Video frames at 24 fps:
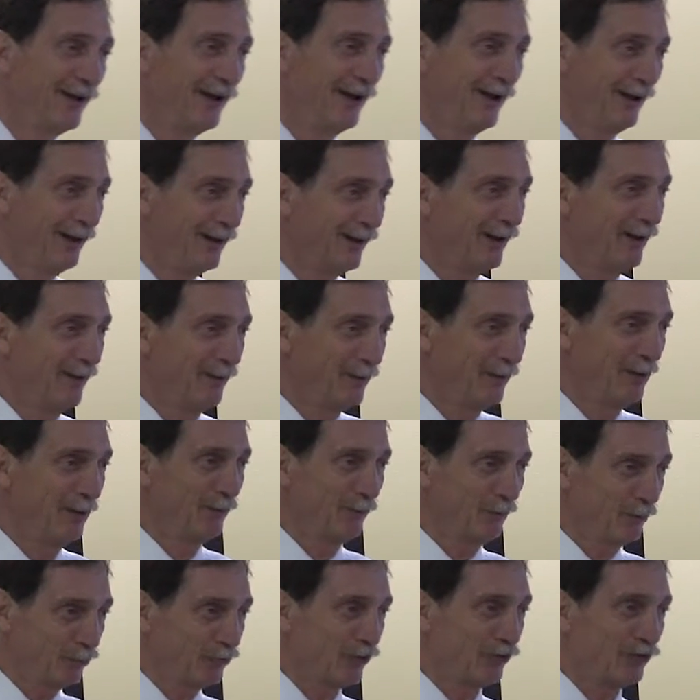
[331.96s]
it
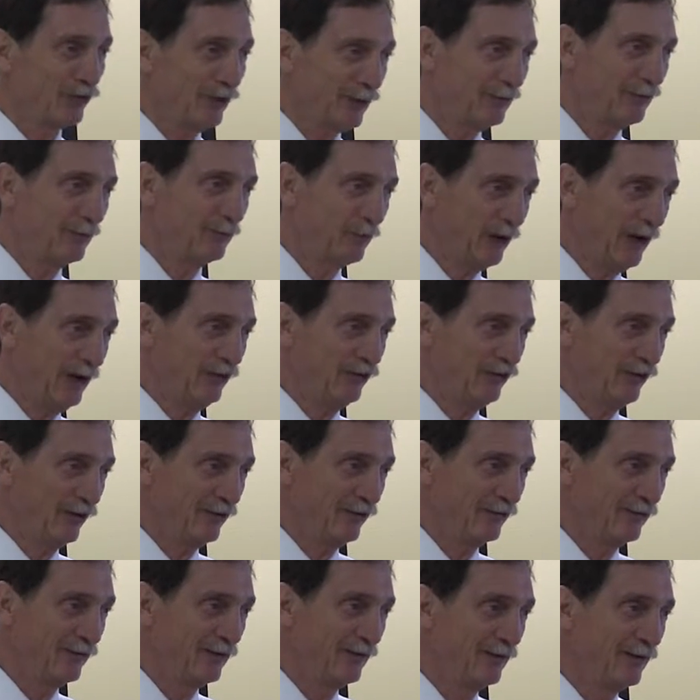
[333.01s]
was a celebration.
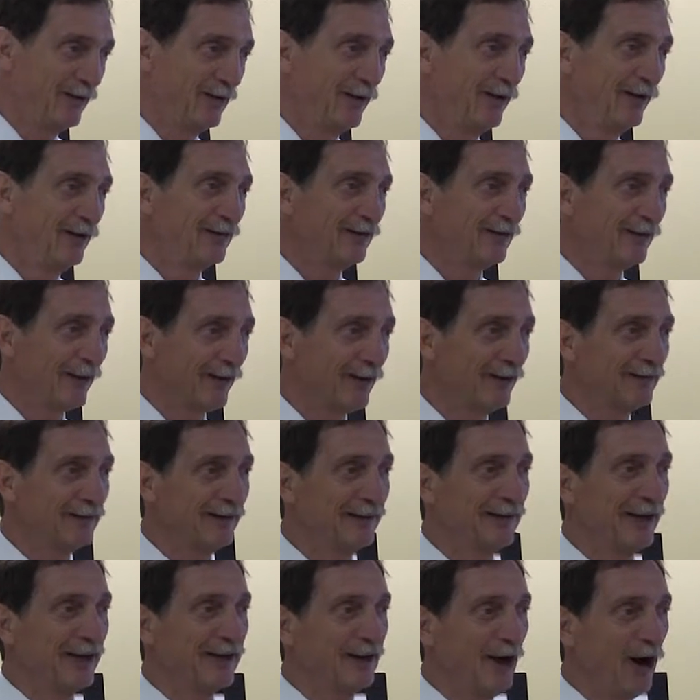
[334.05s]
Little
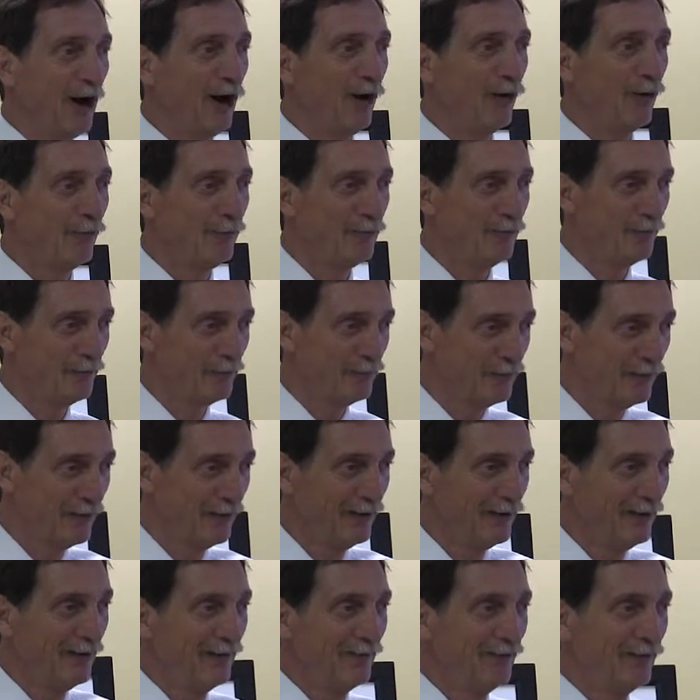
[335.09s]
did they know
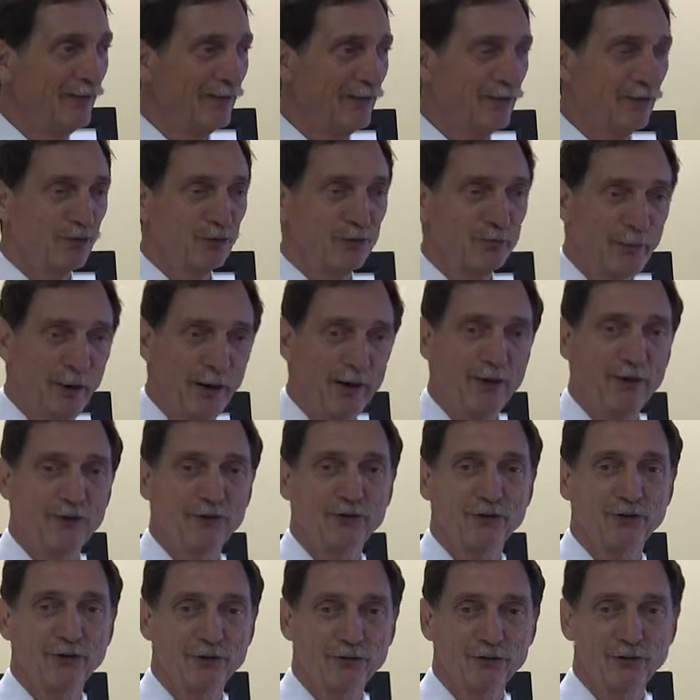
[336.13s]
that this marriage
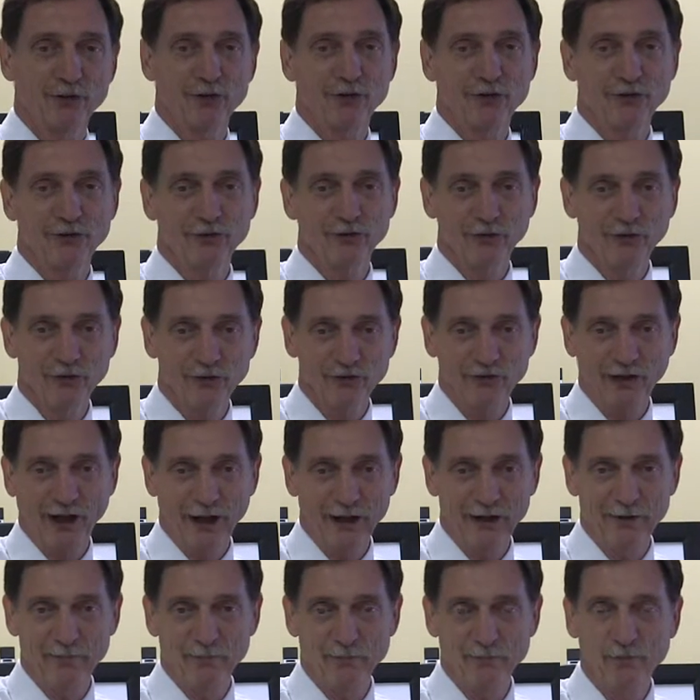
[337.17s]
of the church and the
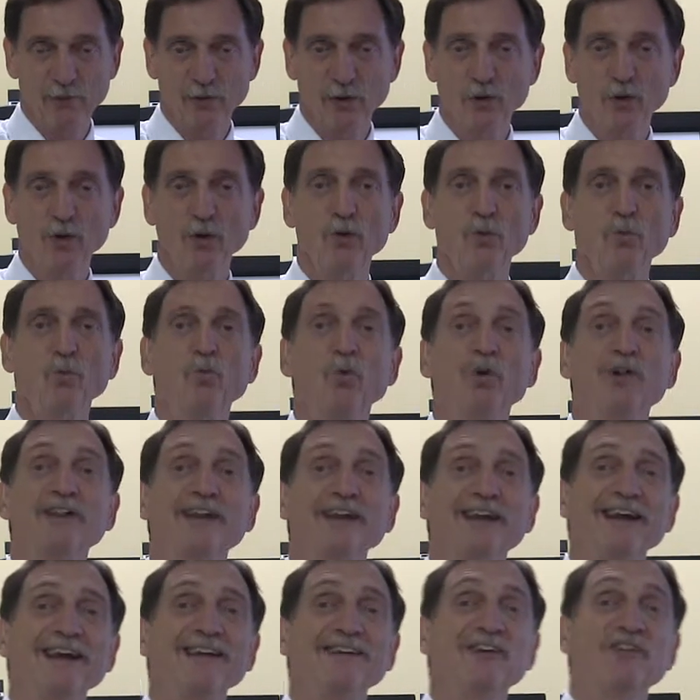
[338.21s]
state would
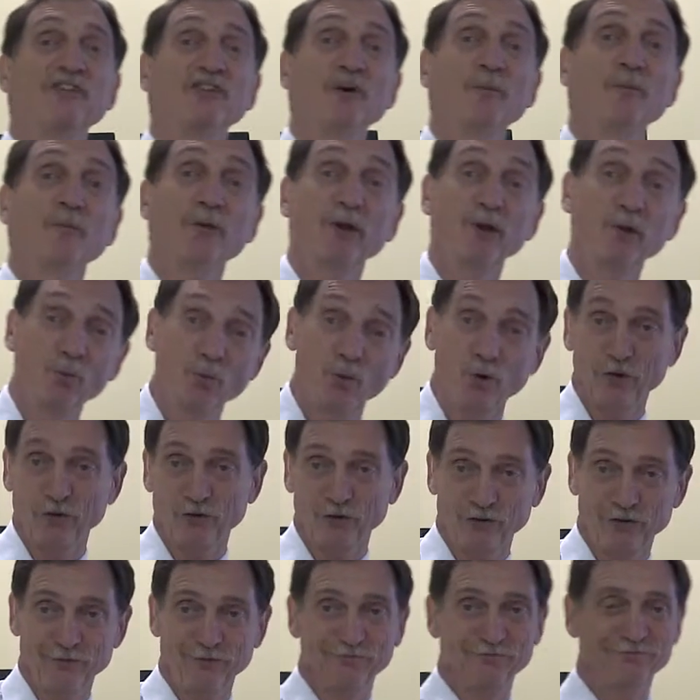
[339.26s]
lead to something
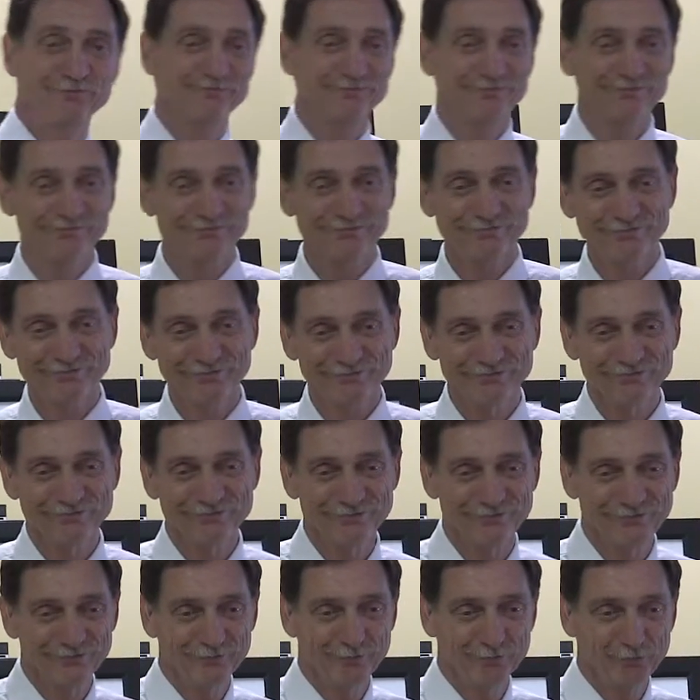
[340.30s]
worse.
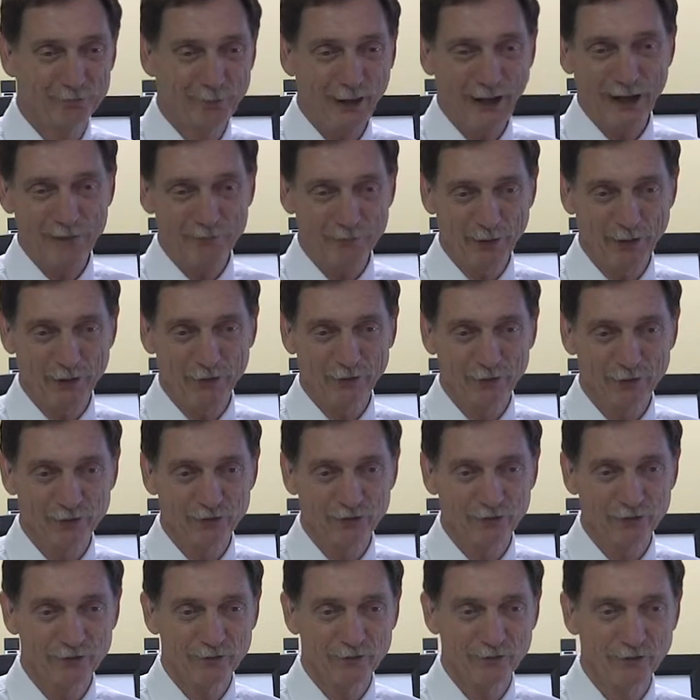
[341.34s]
Bad marriage
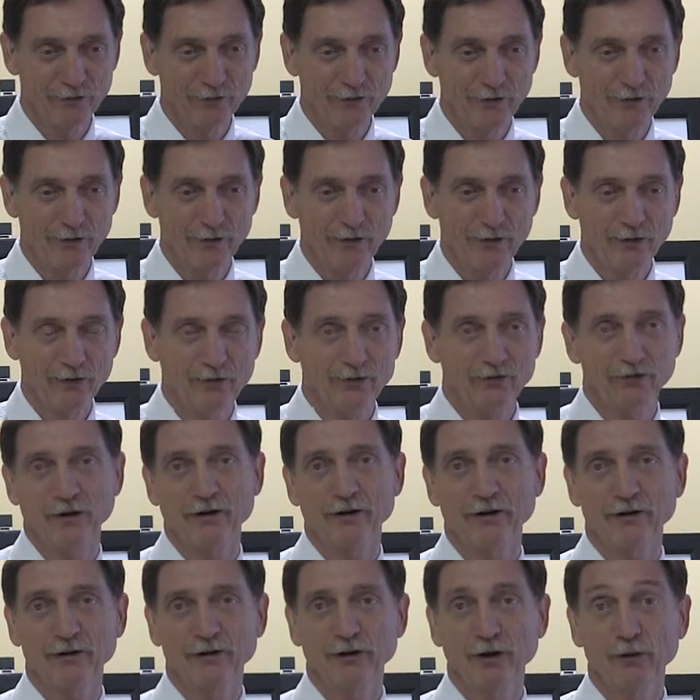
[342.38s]

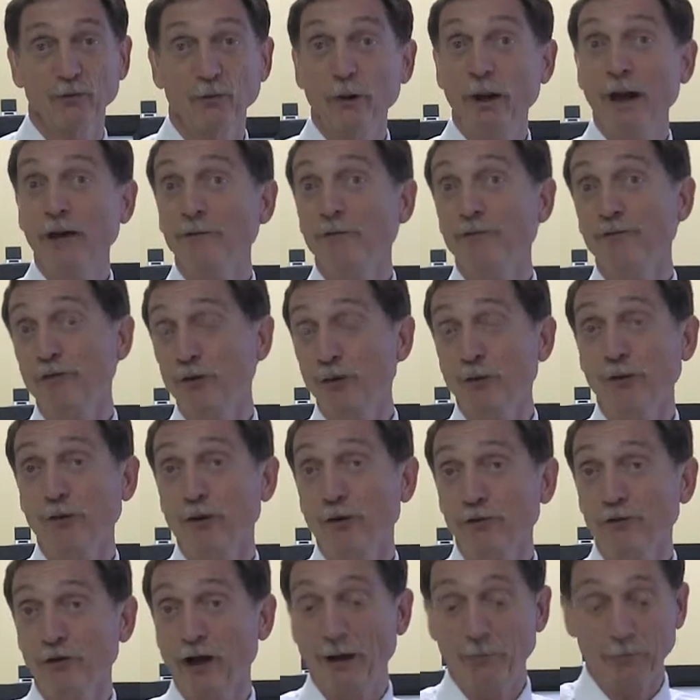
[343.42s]
started going. We have a few of
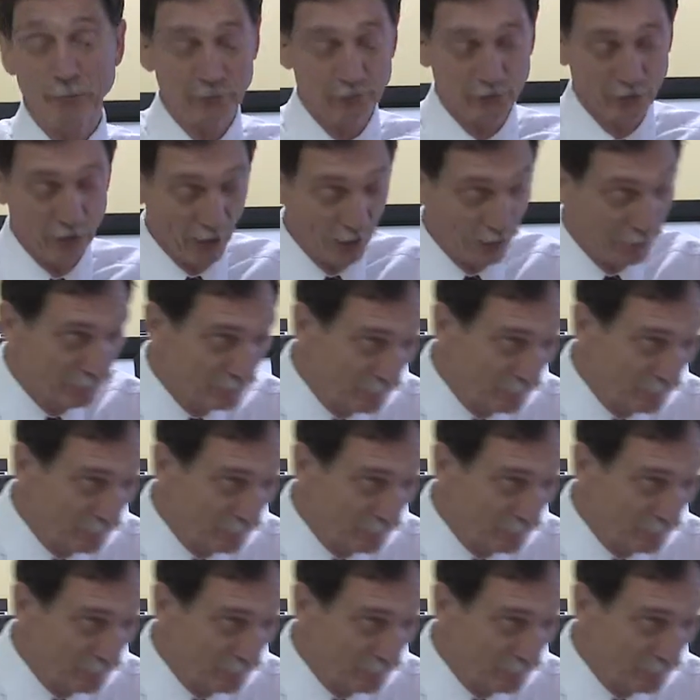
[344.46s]
those happen today.